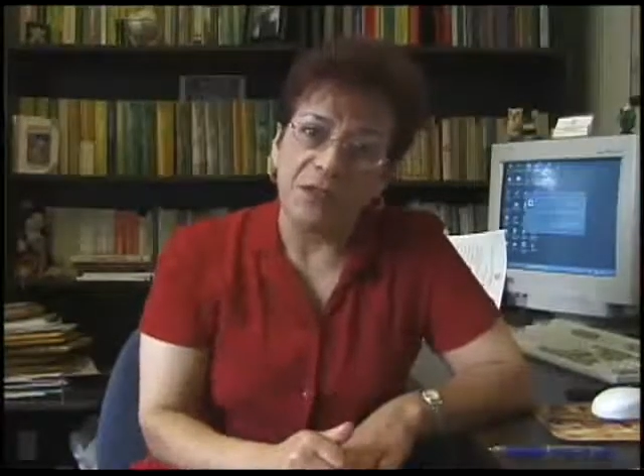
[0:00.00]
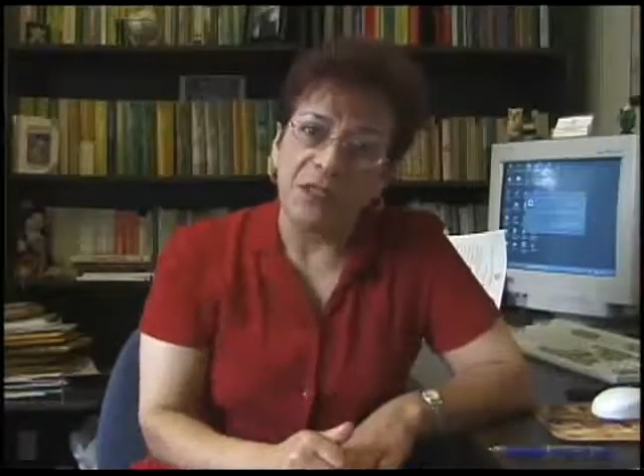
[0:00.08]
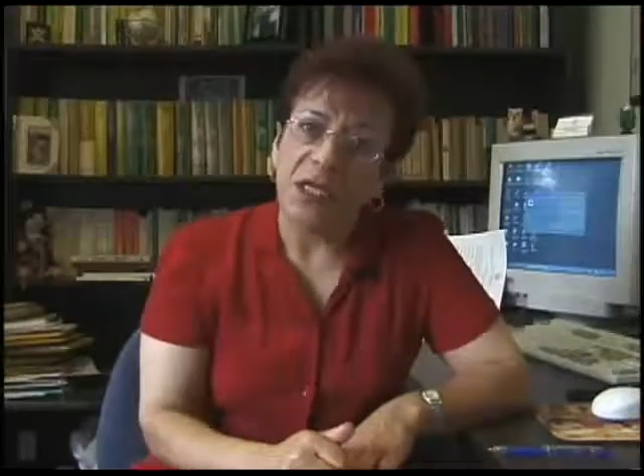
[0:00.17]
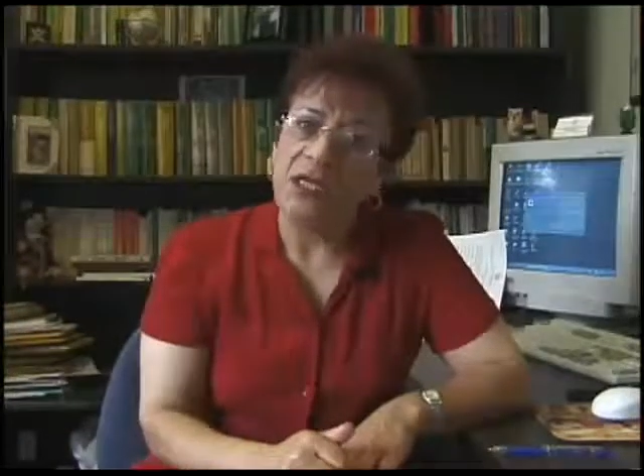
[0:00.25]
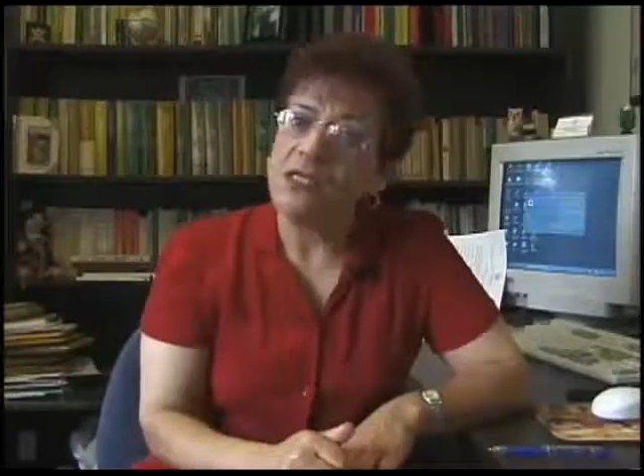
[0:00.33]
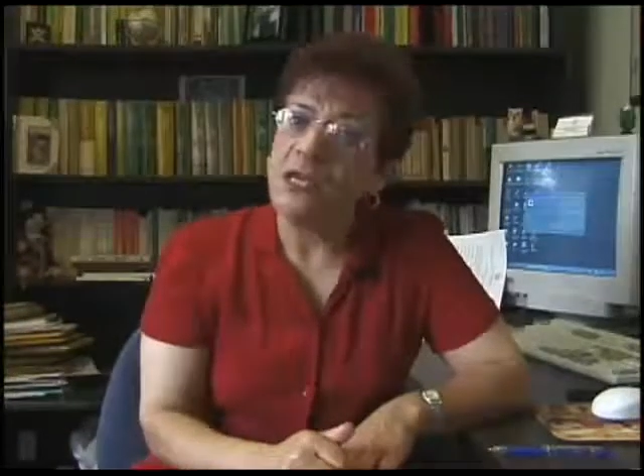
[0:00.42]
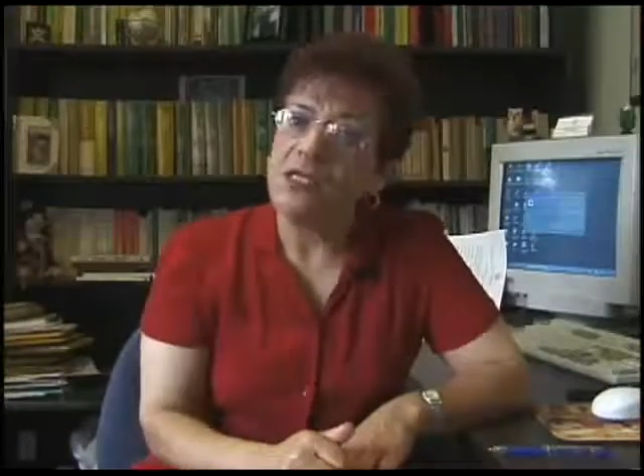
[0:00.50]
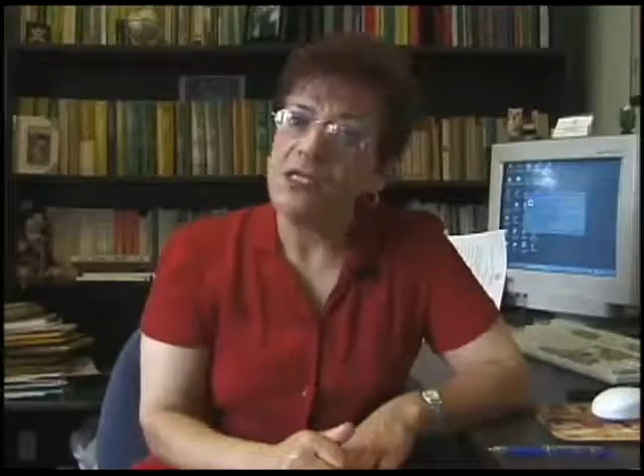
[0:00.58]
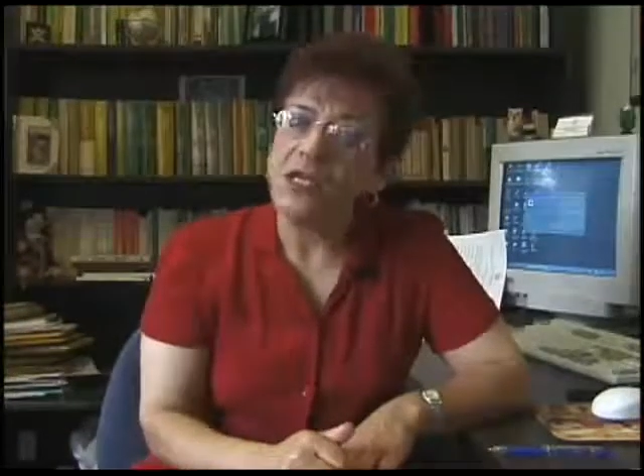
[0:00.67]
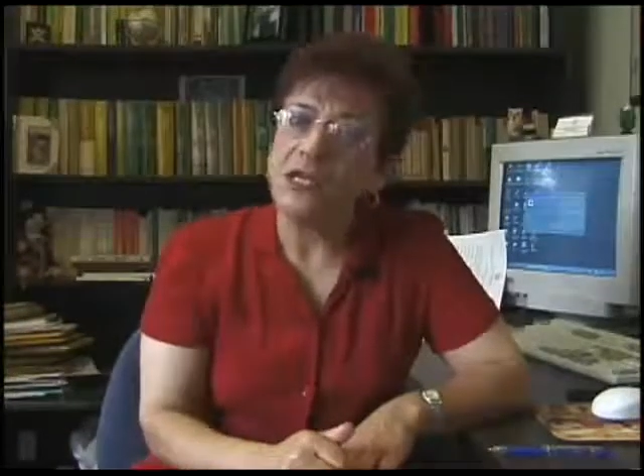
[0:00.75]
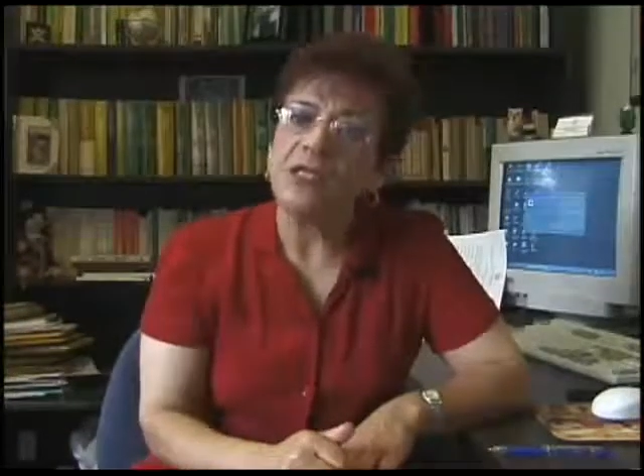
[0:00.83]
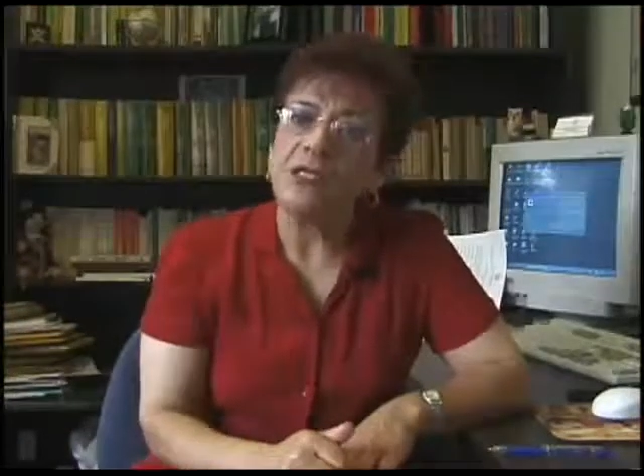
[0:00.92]
And as I
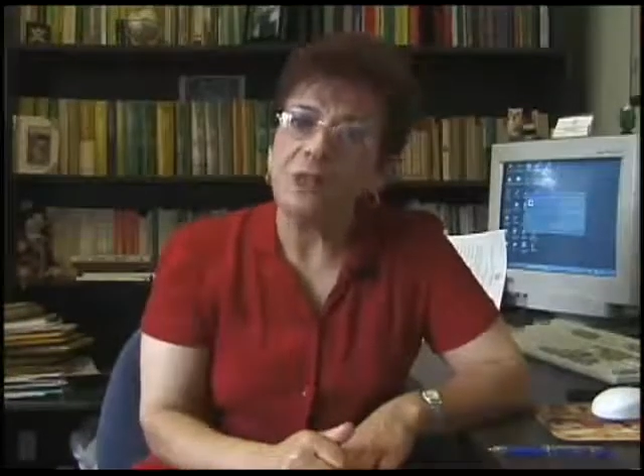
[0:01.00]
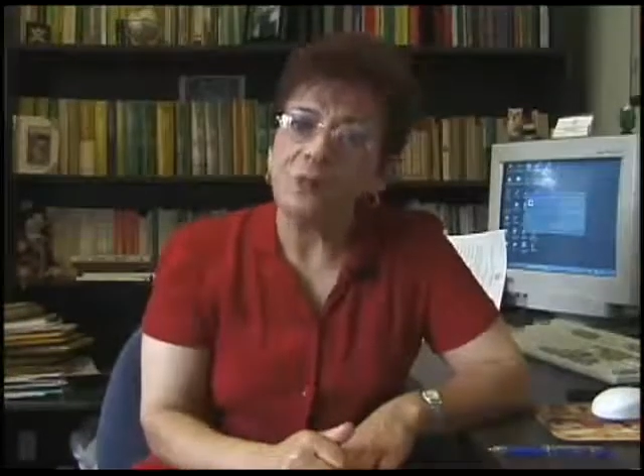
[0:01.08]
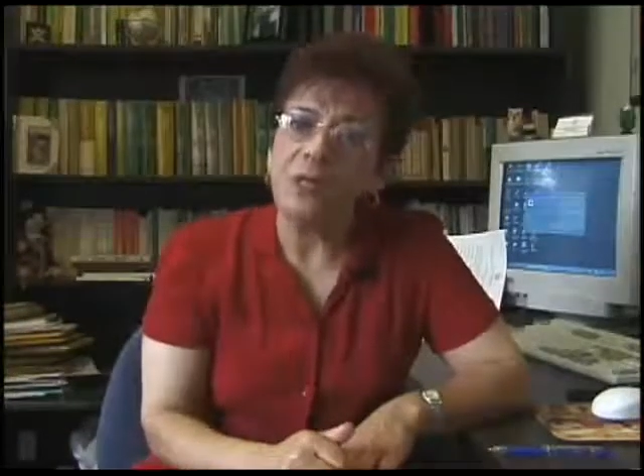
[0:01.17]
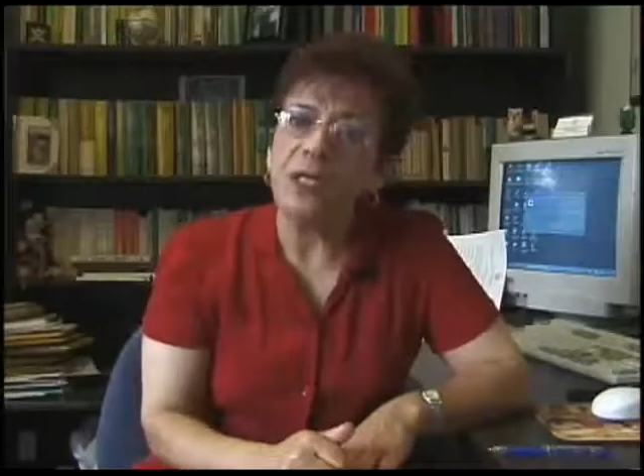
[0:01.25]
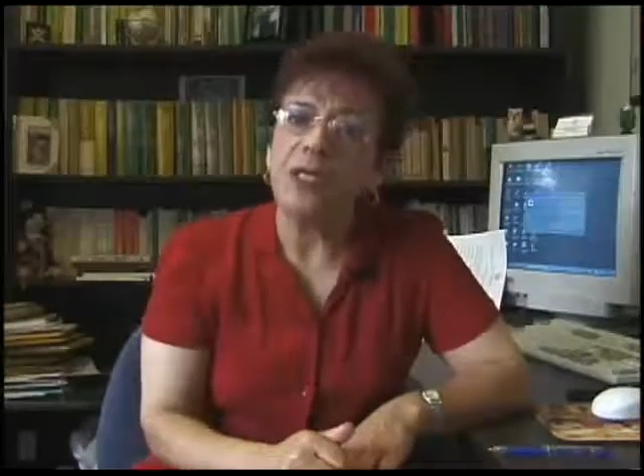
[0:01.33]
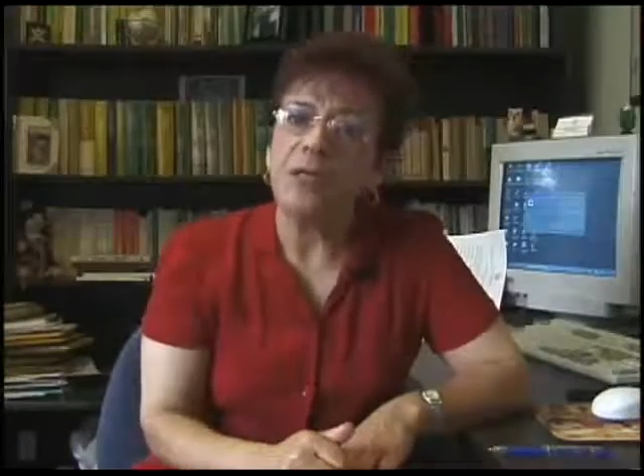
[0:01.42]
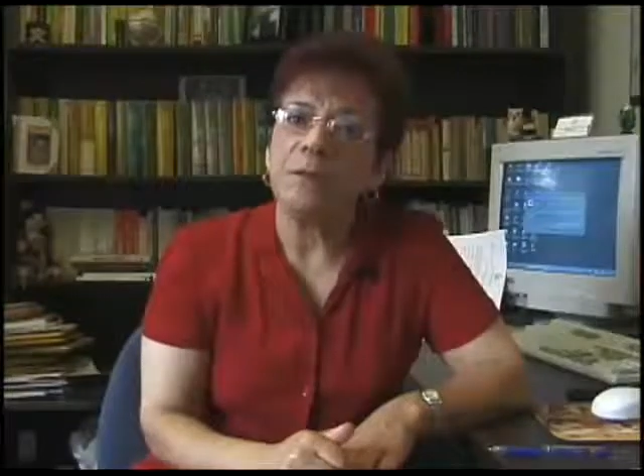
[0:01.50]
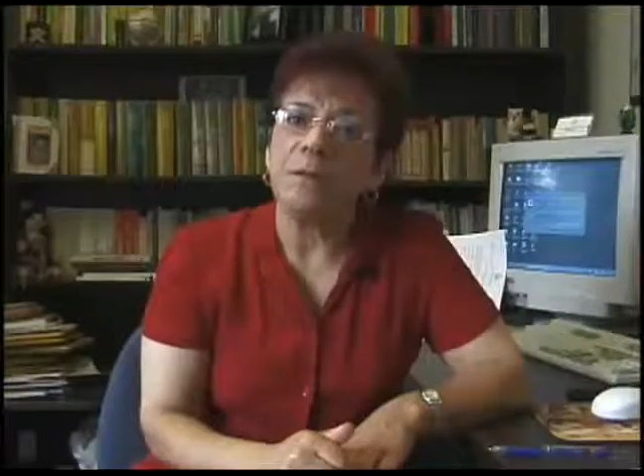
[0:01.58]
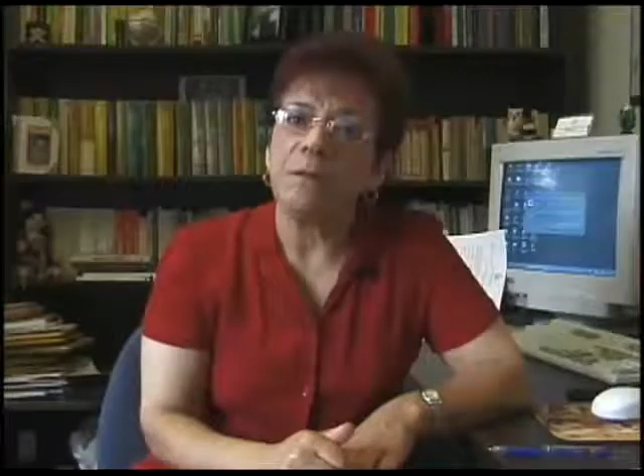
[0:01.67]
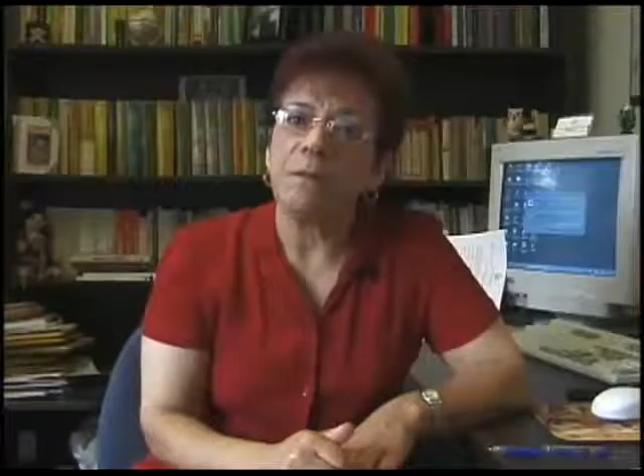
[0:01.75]
say, to me,